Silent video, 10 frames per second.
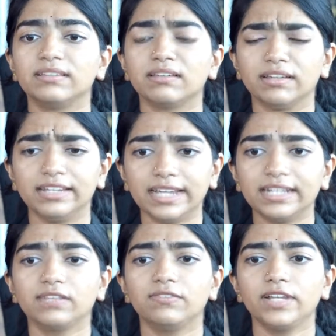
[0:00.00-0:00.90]
the
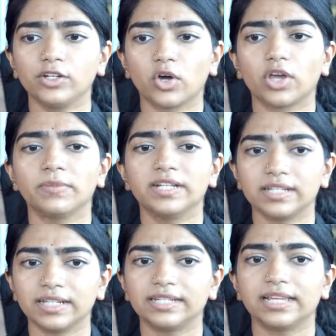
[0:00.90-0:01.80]
relatively dormant
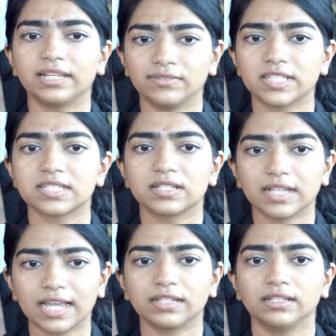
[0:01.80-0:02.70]
retail investor
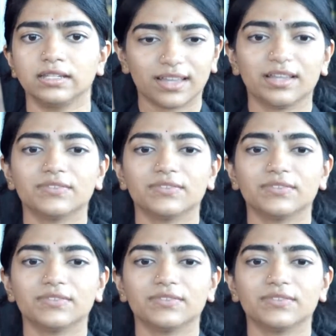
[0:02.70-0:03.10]
category.